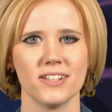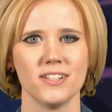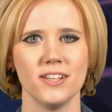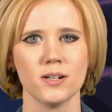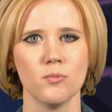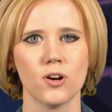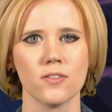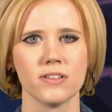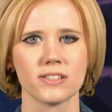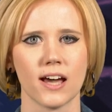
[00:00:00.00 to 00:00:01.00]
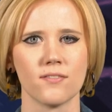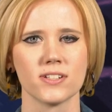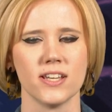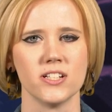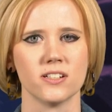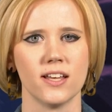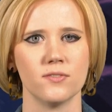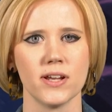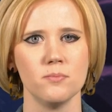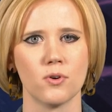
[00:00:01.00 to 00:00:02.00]
To hear more of this conversation
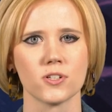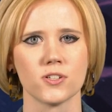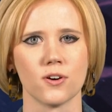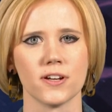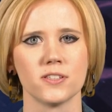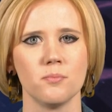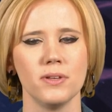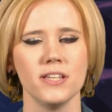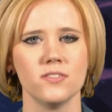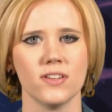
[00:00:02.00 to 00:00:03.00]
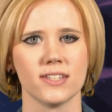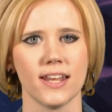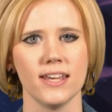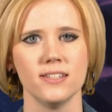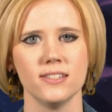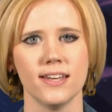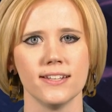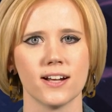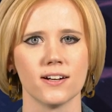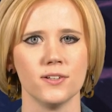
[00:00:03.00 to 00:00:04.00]
and read more stories, please visit
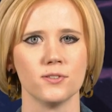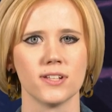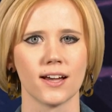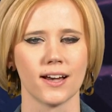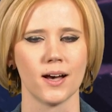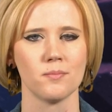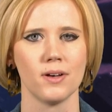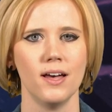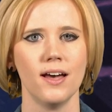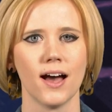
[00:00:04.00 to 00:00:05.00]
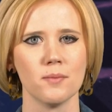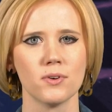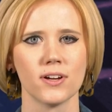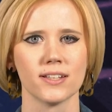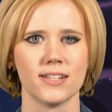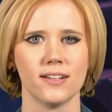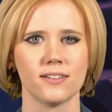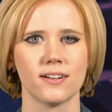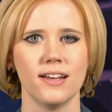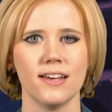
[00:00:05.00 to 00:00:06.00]
achrnews.com. I'm Maria
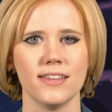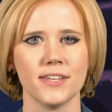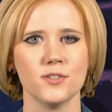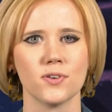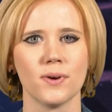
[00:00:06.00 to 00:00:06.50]
Taylor. Thank you for